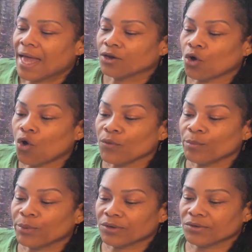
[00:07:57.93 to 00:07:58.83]
and all the
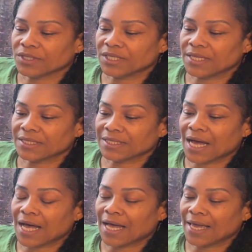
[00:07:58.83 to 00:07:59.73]
birds in the
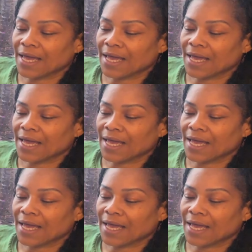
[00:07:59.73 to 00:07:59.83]
sky,